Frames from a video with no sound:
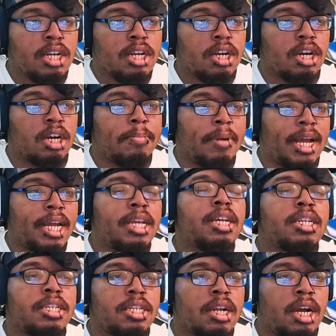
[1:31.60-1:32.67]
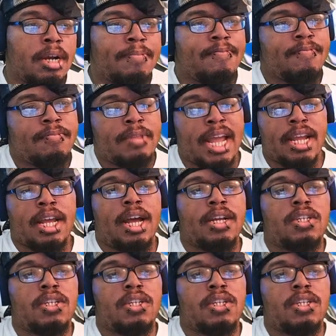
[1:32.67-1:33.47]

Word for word: Or my, that guy.